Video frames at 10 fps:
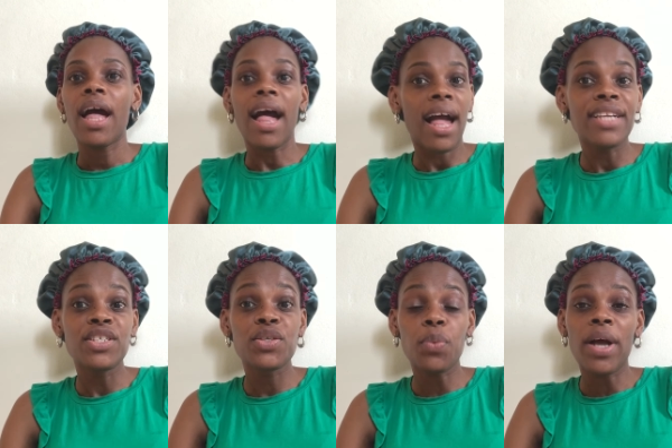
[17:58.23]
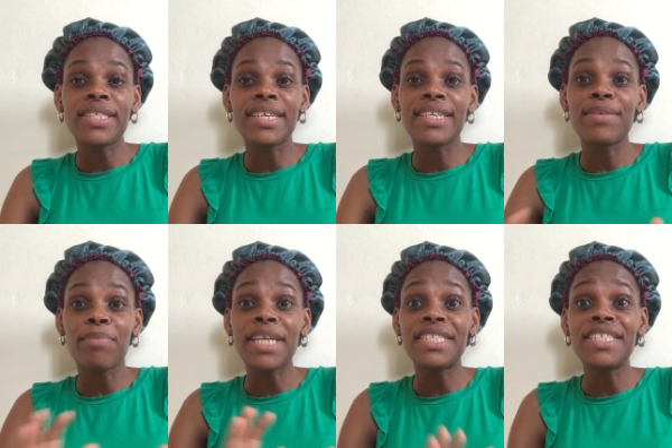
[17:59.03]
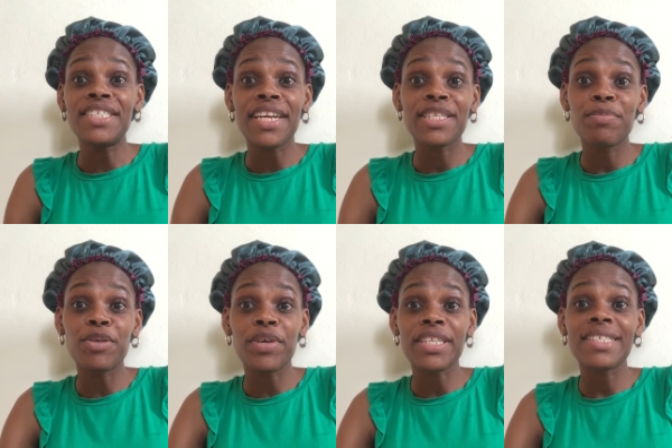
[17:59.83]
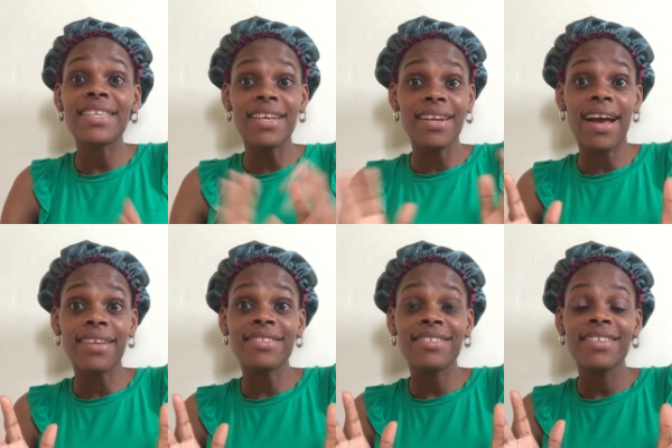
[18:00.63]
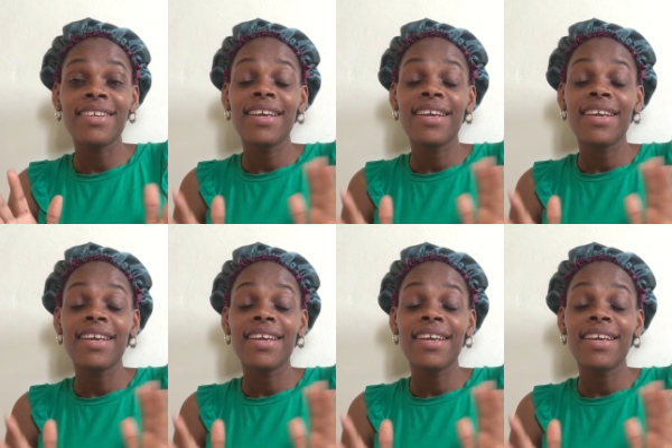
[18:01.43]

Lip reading: I just wanted my teaching experience in hand.